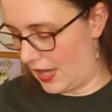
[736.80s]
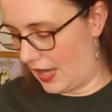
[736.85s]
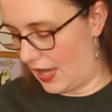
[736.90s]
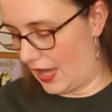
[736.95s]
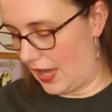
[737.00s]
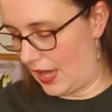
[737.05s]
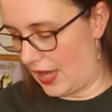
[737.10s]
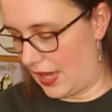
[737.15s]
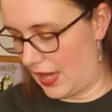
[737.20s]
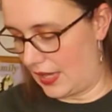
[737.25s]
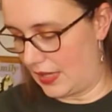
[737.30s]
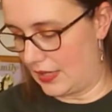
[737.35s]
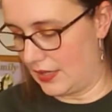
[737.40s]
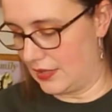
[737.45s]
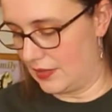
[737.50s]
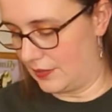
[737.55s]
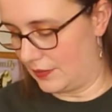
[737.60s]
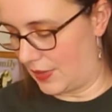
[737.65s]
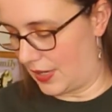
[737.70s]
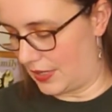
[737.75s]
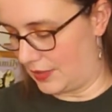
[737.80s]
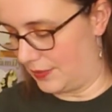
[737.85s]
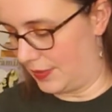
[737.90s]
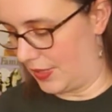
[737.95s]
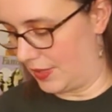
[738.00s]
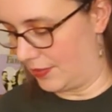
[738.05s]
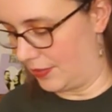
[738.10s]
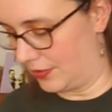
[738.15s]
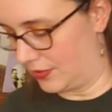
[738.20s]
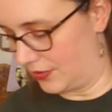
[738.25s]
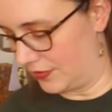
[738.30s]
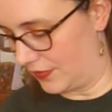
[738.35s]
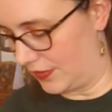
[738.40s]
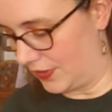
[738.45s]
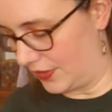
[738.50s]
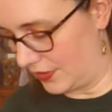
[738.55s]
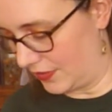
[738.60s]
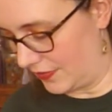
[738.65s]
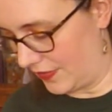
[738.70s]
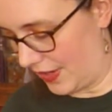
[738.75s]
I want to be able to
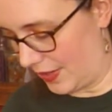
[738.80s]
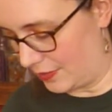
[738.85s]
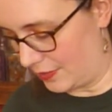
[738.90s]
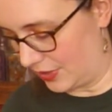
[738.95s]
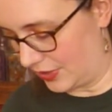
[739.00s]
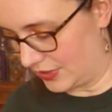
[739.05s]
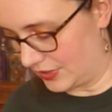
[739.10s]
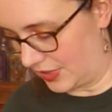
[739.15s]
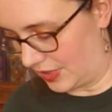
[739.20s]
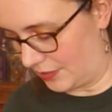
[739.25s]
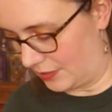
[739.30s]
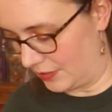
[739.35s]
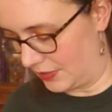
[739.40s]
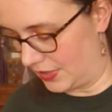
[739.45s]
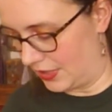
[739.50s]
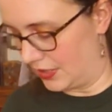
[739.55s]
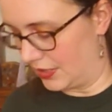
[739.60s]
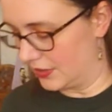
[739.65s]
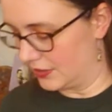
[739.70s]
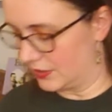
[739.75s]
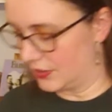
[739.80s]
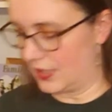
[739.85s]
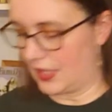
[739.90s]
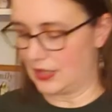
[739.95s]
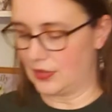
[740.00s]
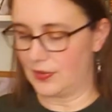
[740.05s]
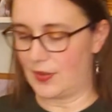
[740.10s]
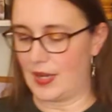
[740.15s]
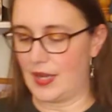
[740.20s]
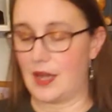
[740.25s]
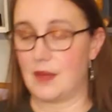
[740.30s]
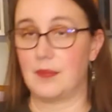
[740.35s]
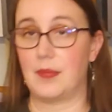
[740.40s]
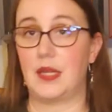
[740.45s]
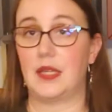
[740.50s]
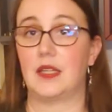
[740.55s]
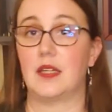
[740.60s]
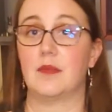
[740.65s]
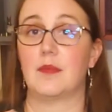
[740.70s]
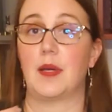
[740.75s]
feel the fabric some, so that's why I'm
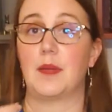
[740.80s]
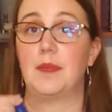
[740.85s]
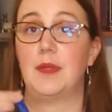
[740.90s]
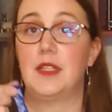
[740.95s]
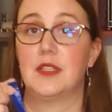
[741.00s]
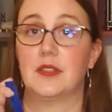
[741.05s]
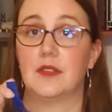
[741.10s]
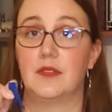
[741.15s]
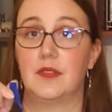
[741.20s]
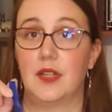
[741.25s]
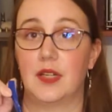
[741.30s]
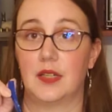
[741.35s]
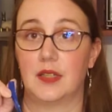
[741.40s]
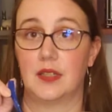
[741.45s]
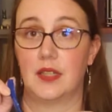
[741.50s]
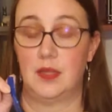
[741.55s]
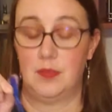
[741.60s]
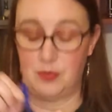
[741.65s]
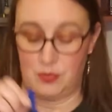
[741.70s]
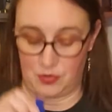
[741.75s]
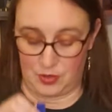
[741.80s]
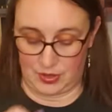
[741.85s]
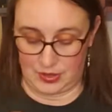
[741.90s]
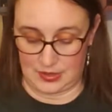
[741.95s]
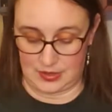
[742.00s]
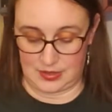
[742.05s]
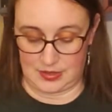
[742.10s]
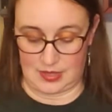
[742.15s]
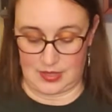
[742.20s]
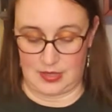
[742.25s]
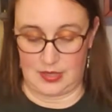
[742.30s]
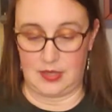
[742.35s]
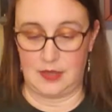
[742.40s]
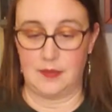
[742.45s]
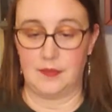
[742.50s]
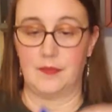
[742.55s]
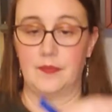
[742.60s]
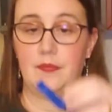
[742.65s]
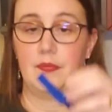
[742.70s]
making my piece of duct tape really skinny.